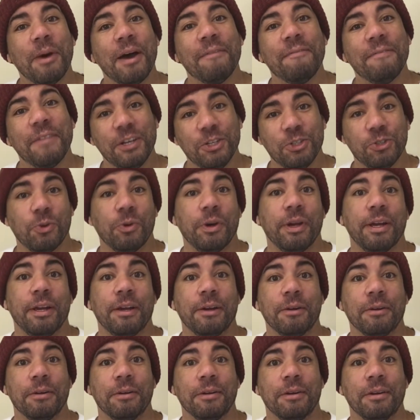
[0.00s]
facial
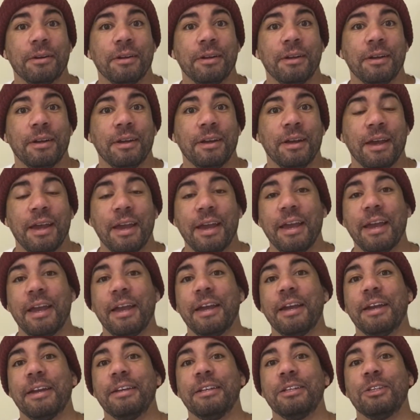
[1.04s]
hair
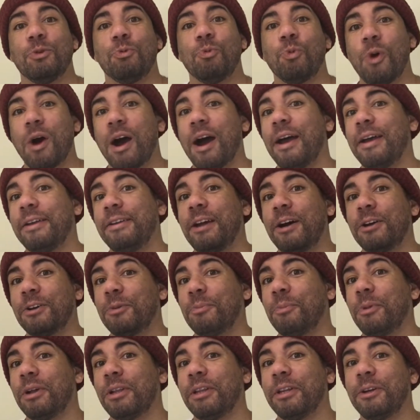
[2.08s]
and why Dr.
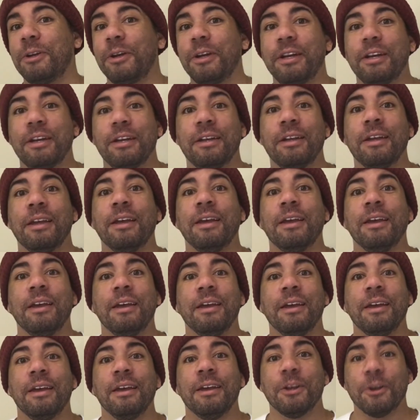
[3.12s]
McCleary
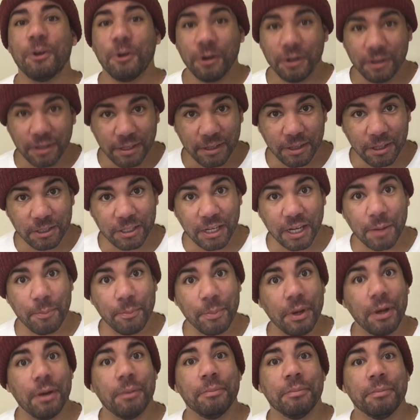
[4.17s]
currently looks like a
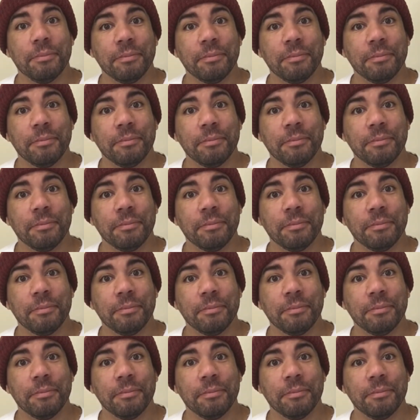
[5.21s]
bum,